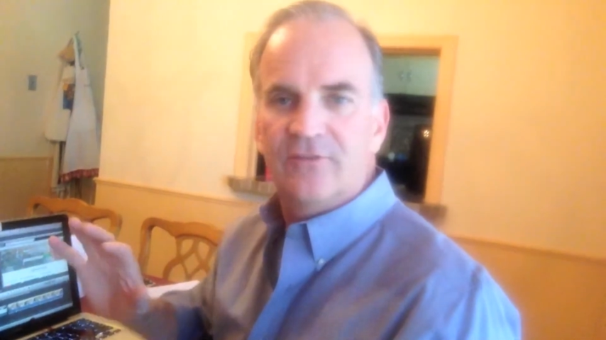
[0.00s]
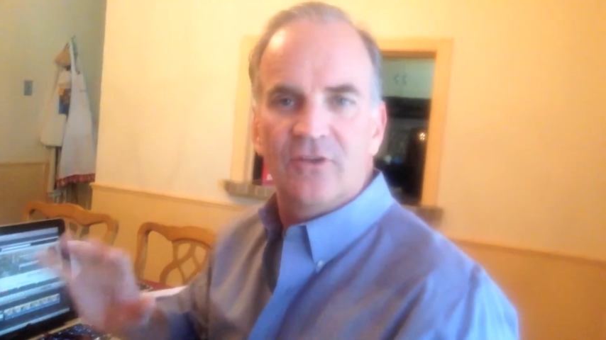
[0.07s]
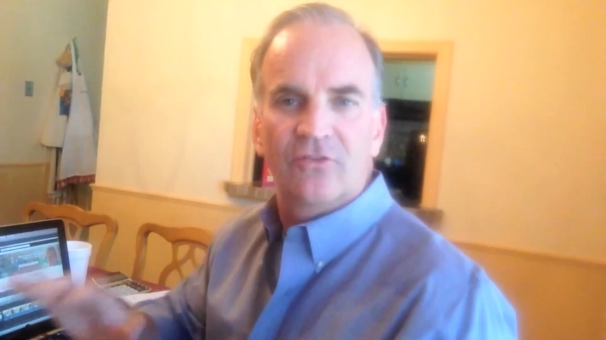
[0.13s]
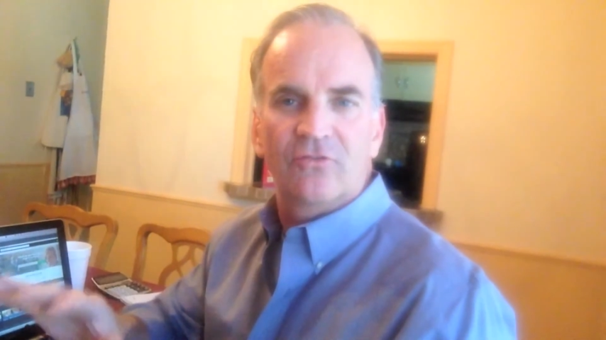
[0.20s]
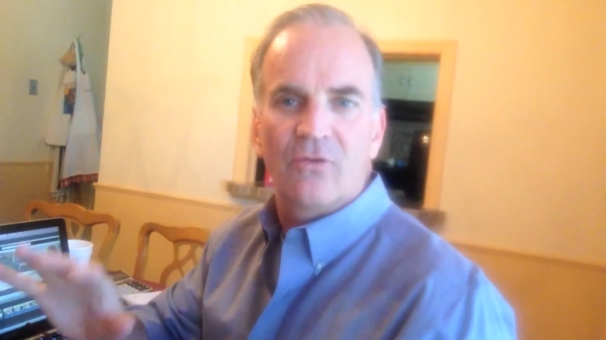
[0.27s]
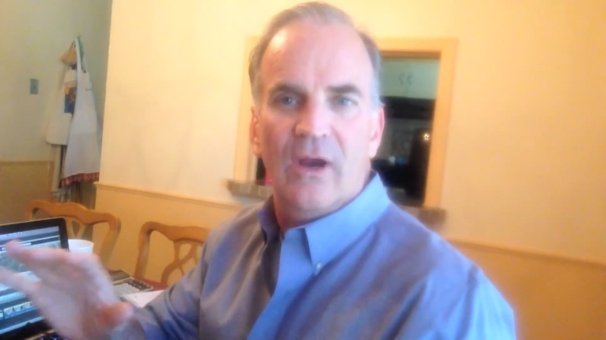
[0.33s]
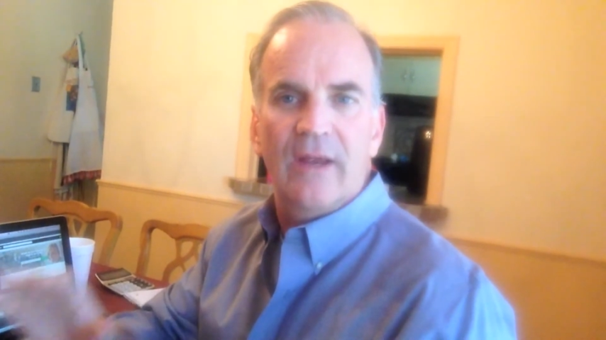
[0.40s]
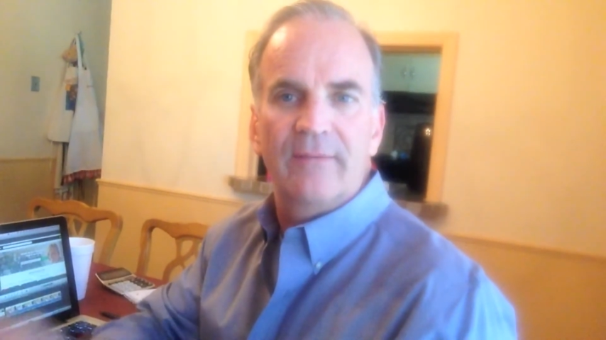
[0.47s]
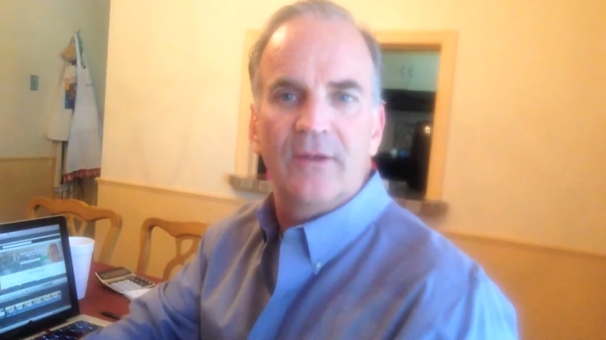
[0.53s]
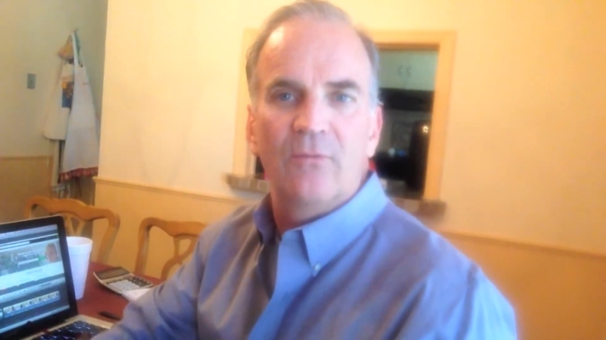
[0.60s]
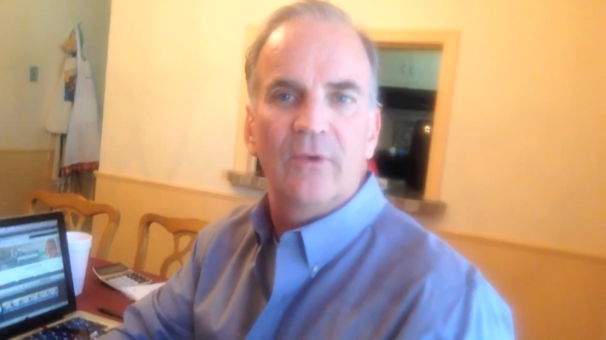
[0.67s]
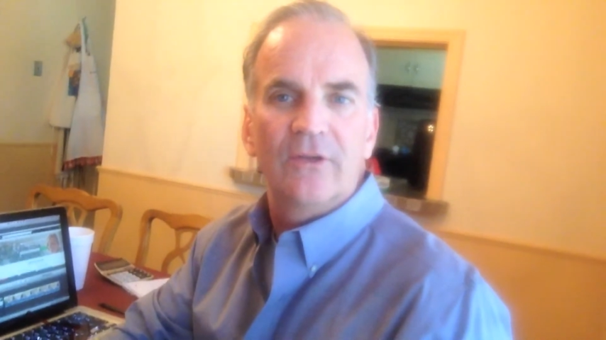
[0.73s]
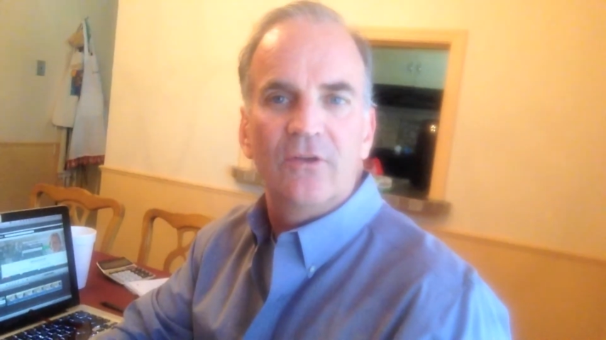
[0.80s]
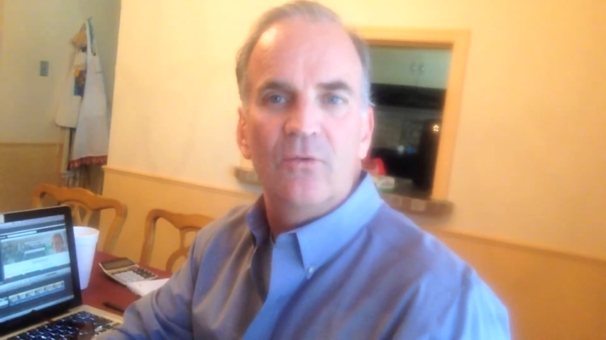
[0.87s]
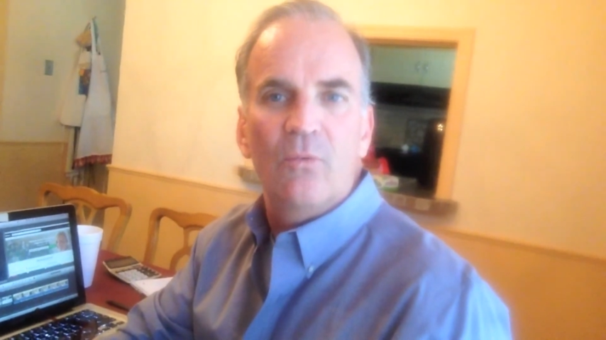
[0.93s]
describing
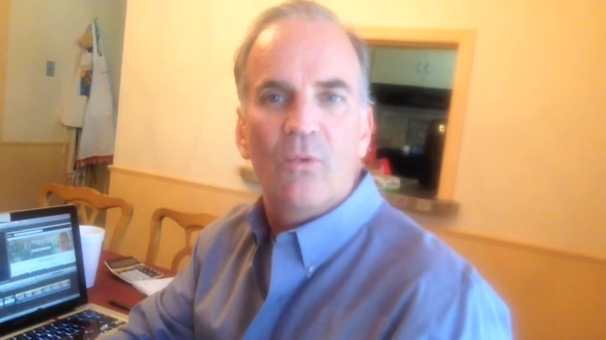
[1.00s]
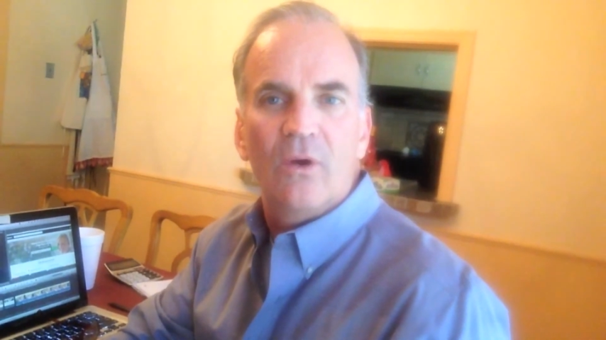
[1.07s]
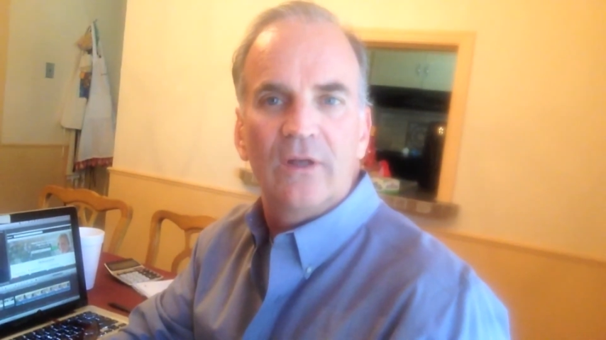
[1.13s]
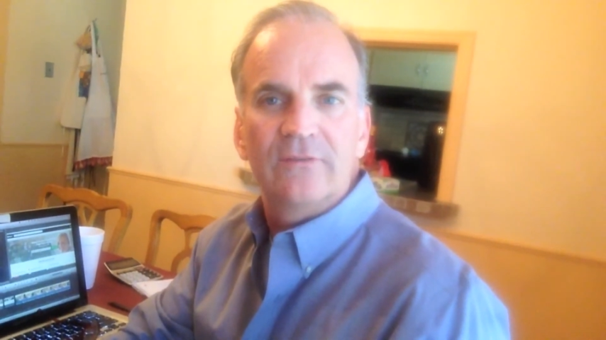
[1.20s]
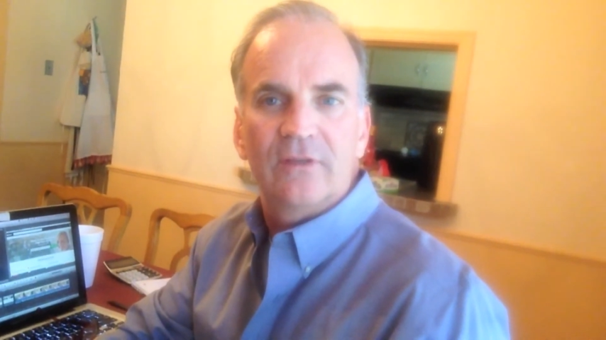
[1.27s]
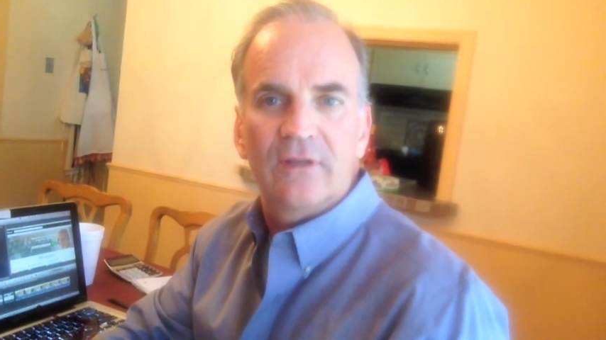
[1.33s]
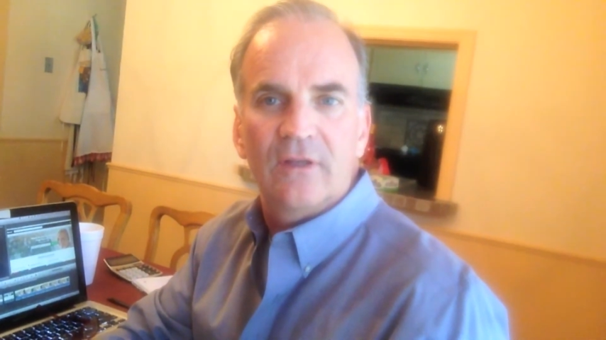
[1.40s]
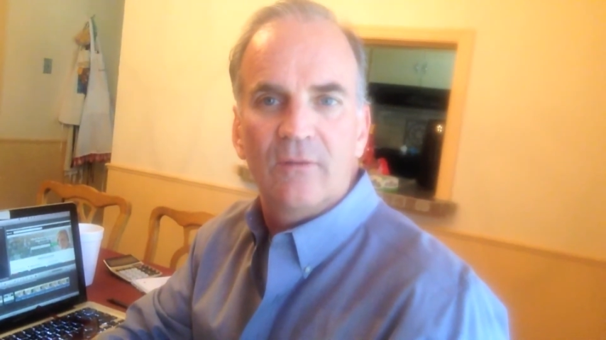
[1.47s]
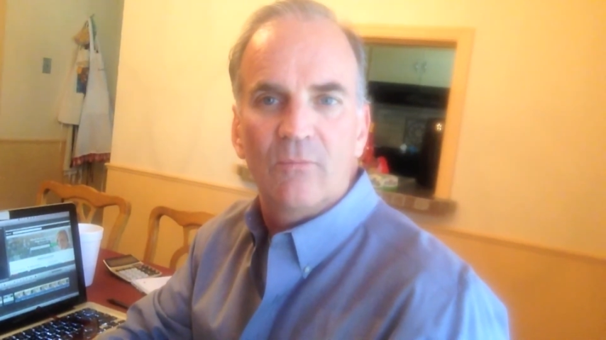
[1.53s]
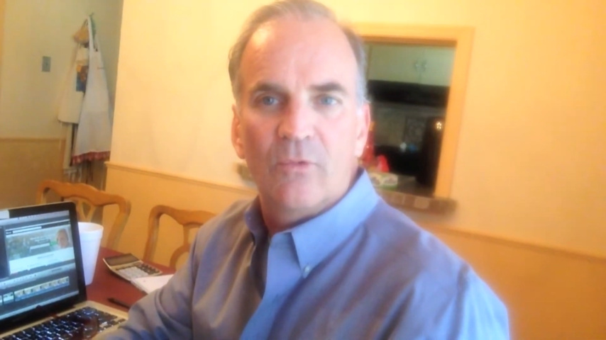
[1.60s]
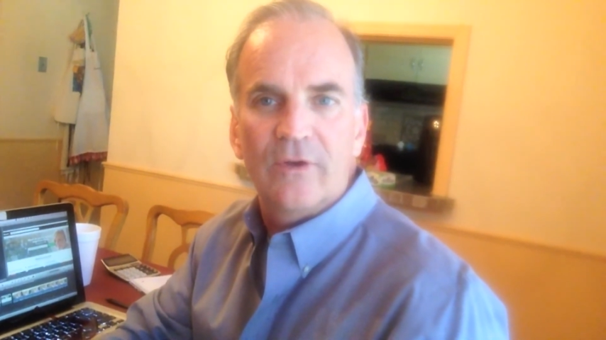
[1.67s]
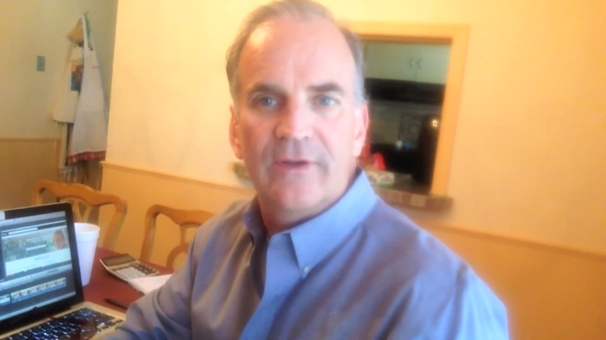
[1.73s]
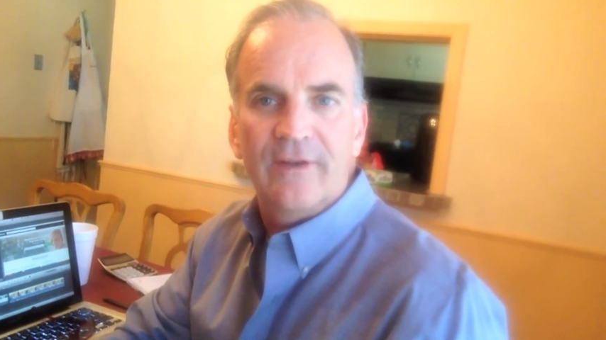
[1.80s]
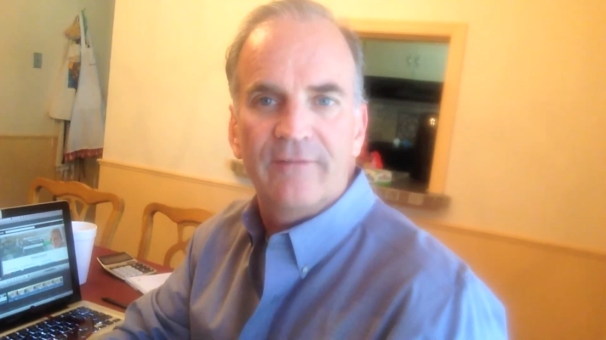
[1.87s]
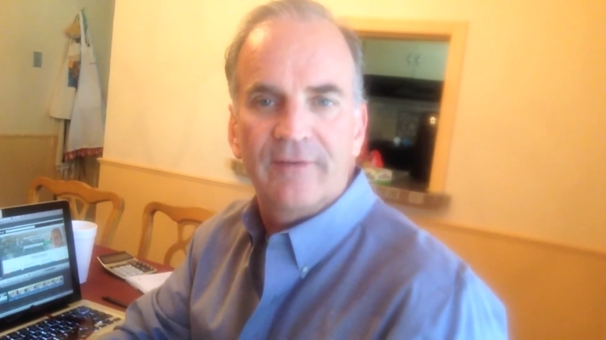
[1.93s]
what you want is a little
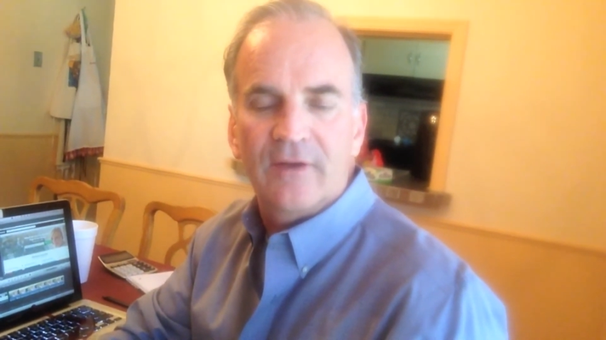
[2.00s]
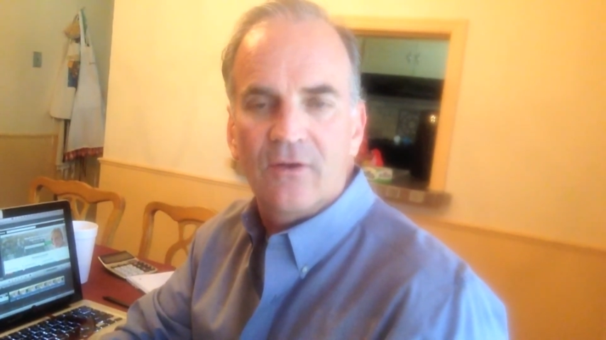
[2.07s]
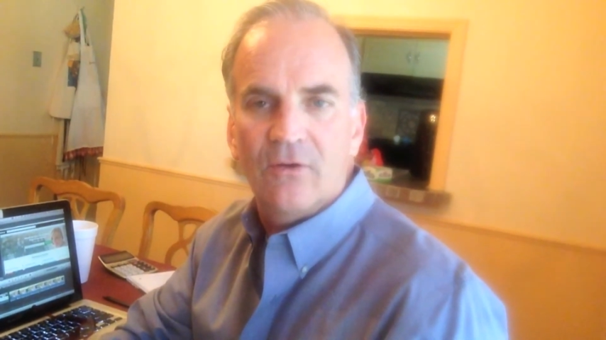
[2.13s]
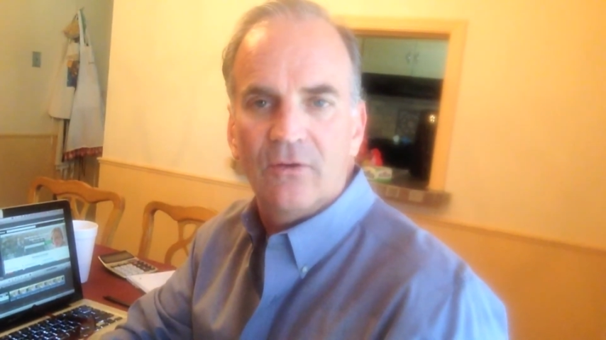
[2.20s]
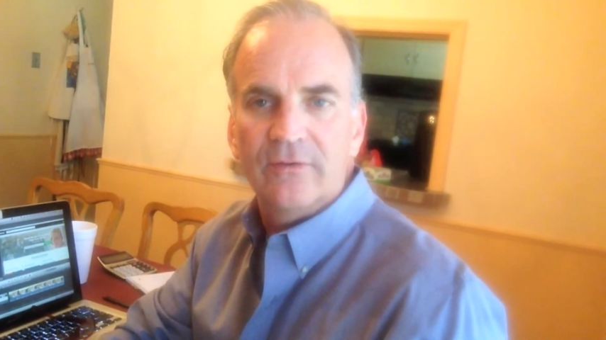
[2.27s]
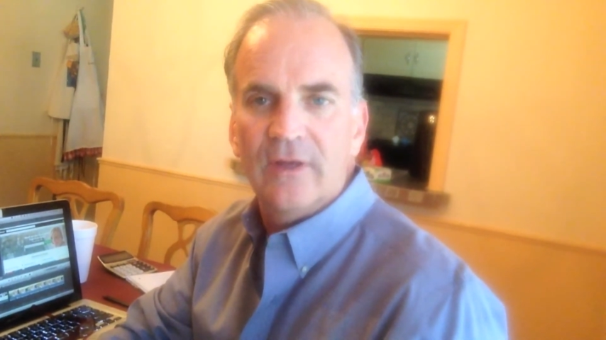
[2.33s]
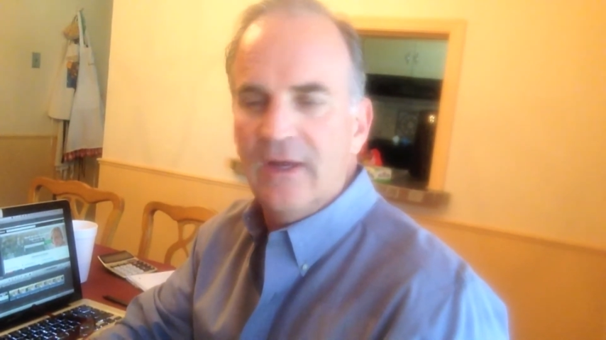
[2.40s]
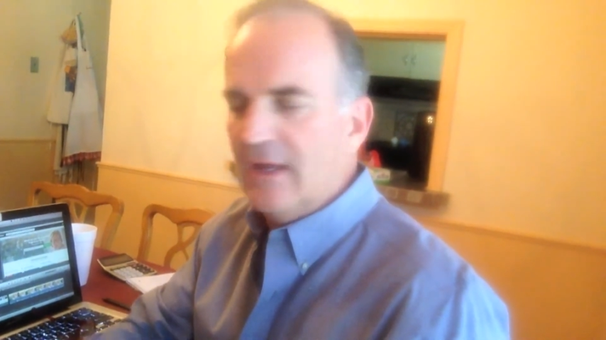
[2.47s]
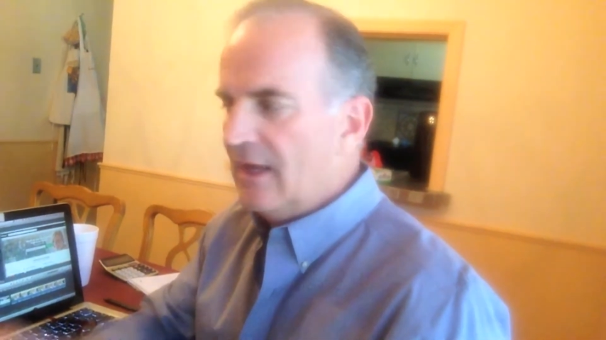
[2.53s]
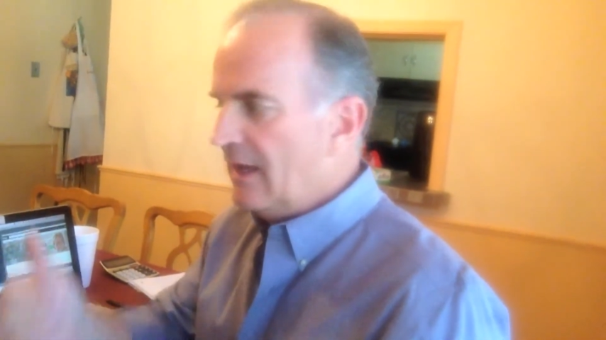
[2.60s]
more difficult.